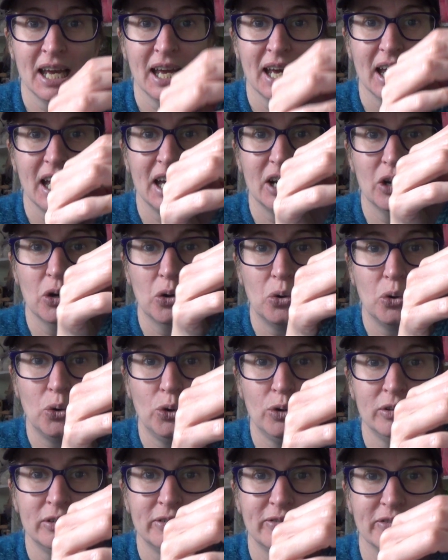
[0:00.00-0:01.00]
and
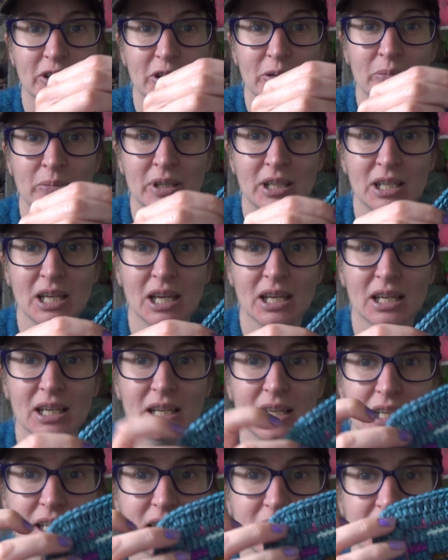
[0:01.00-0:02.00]
all of them get
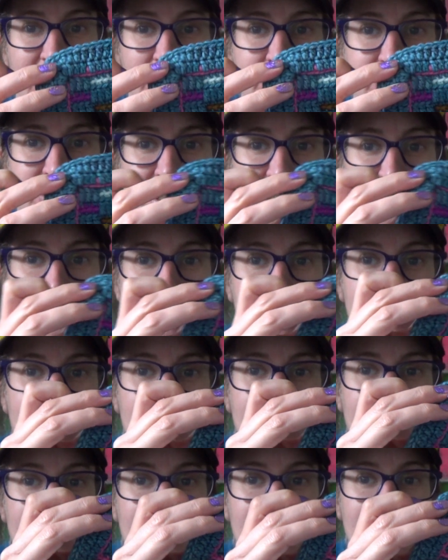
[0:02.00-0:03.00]
captured
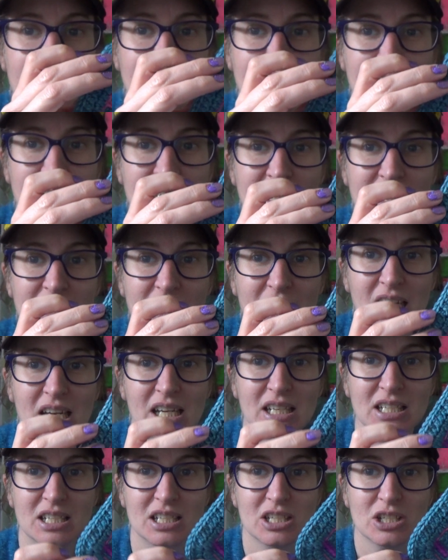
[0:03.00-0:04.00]

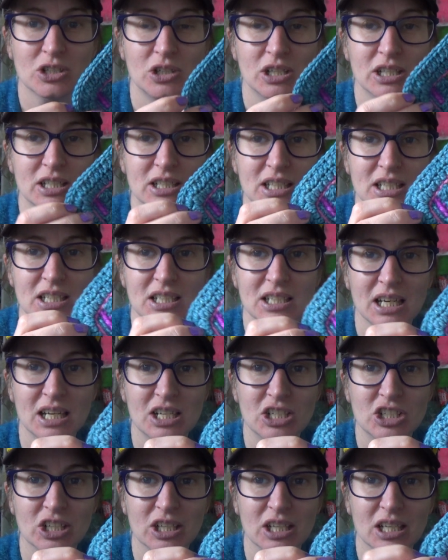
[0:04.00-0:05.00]
inside this
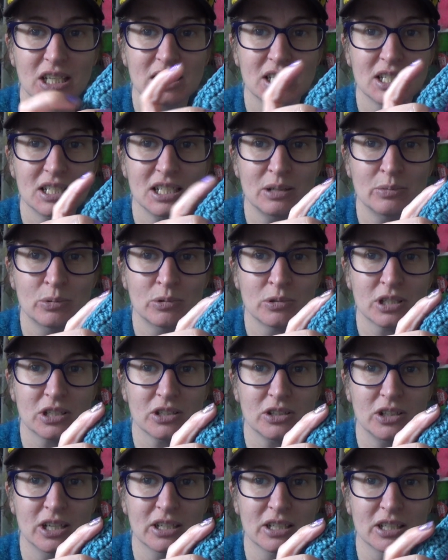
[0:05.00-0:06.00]
edging. It's
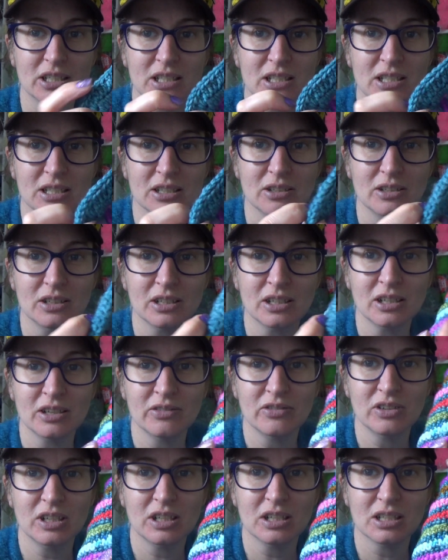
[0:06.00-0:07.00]
double-sided, so I don't know
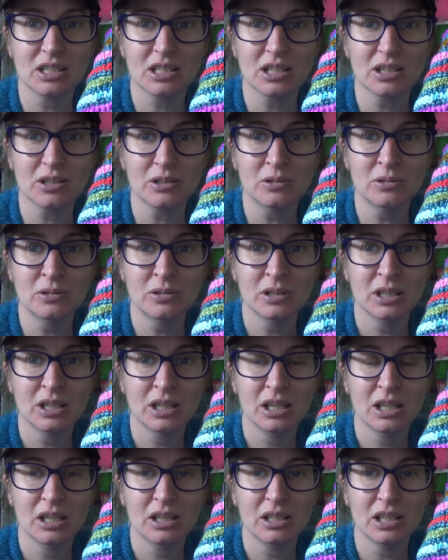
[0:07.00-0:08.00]
if you can tell.
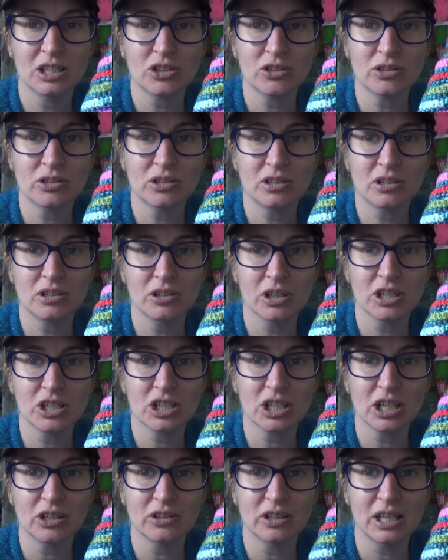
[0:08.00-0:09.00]
There's
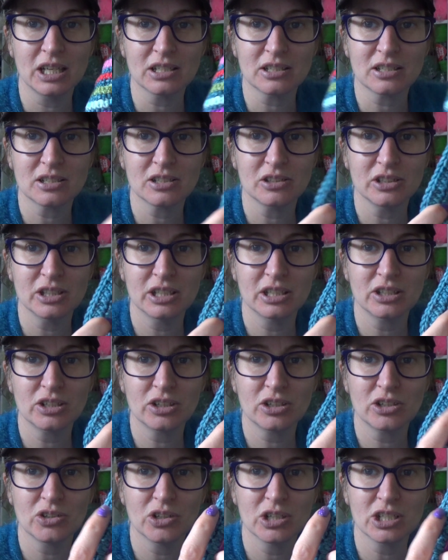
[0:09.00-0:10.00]
crochet on that
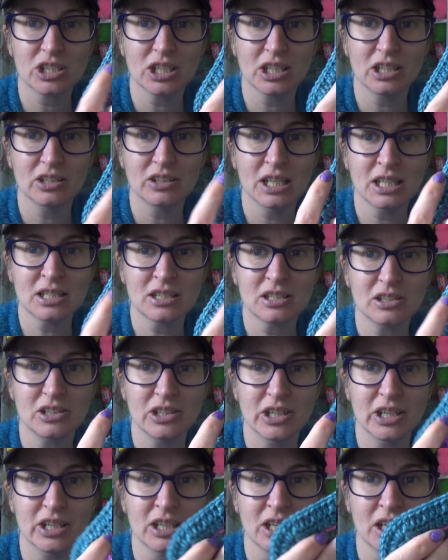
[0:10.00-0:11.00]
side, crochet on that
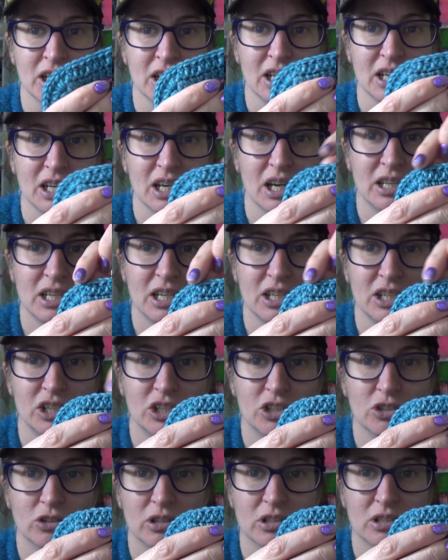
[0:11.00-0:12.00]
side, and then you
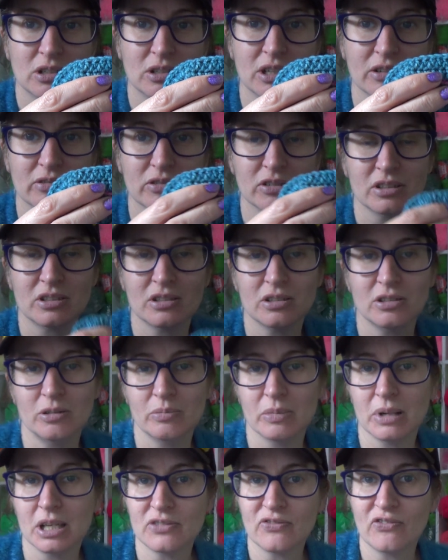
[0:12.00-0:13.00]
join together at the
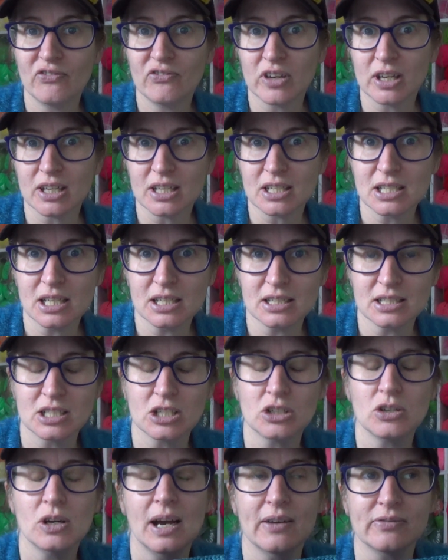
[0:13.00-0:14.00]
top. It's
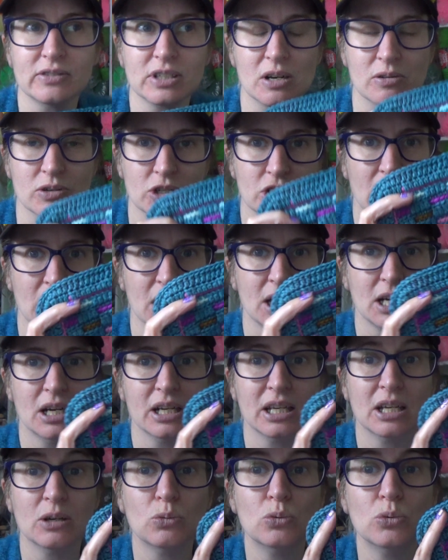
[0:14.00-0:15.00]
fantastic. You have to go and check it
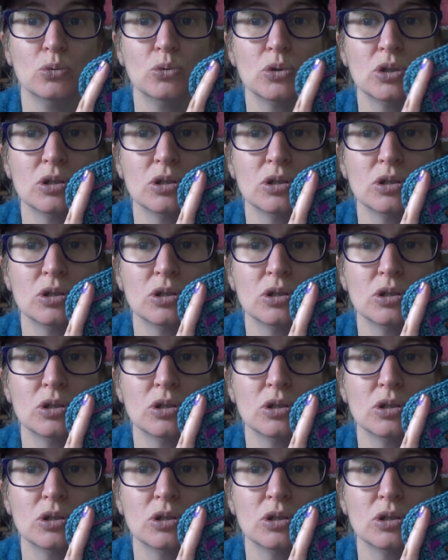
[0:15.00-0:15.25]
out. It will